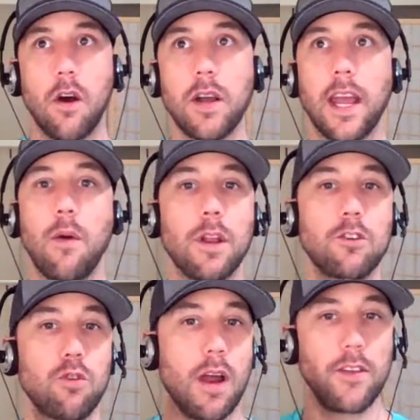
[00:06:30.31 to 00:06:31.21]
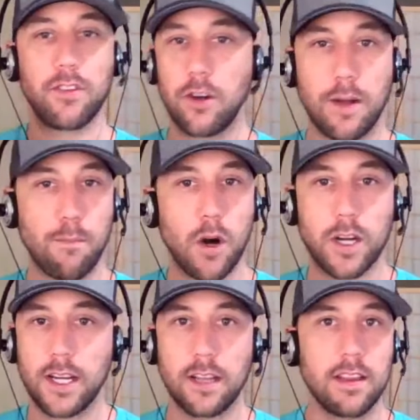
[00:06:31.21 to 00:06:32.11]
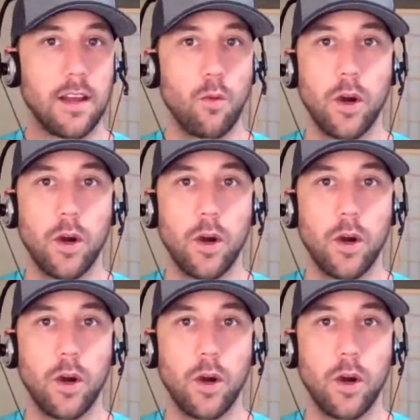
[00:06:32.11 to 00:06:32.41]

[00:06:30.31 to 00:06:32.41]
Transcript: okay, I want to try this internet marketing thing?